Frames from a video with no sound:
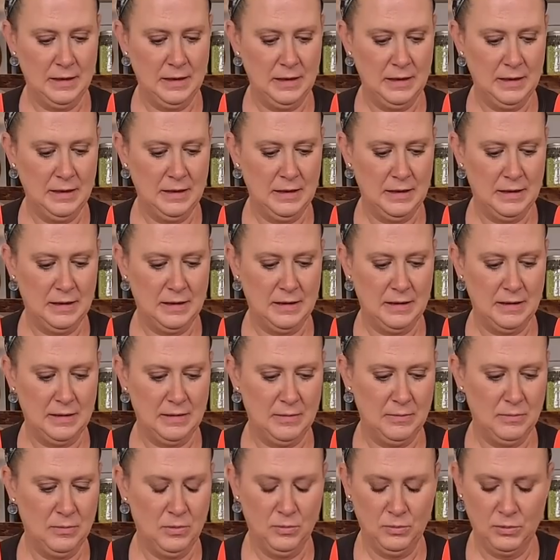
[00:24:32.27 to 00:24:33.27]
Yeah.
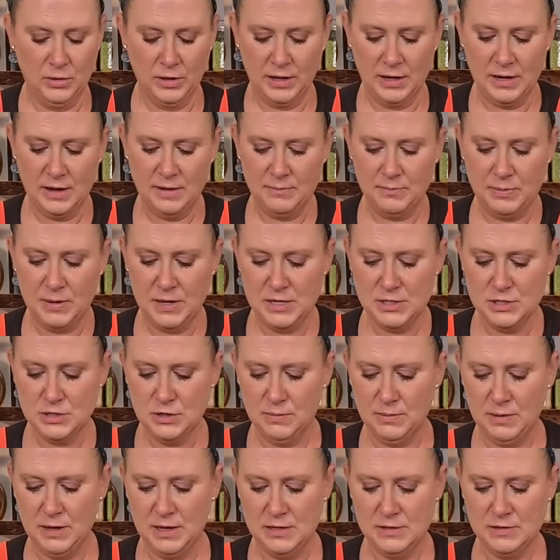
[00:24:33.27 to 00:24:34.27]
Well, we're gonna have pinto
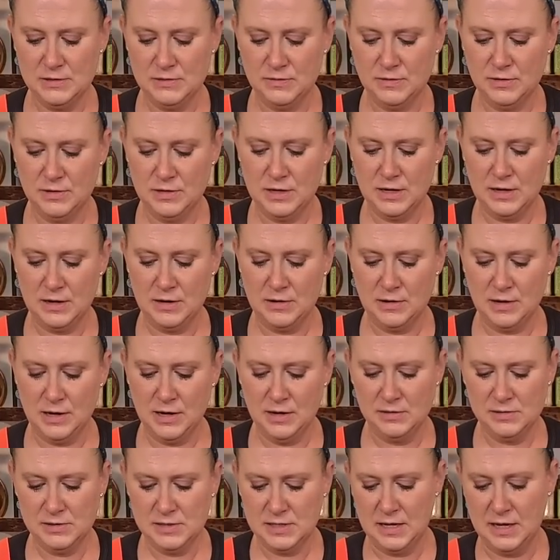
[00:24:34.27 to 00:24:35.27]
beans for dinner.
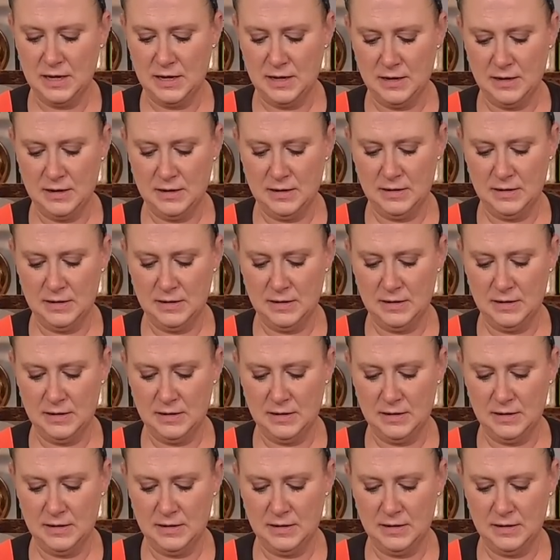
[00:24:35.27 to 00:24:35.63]
How's that?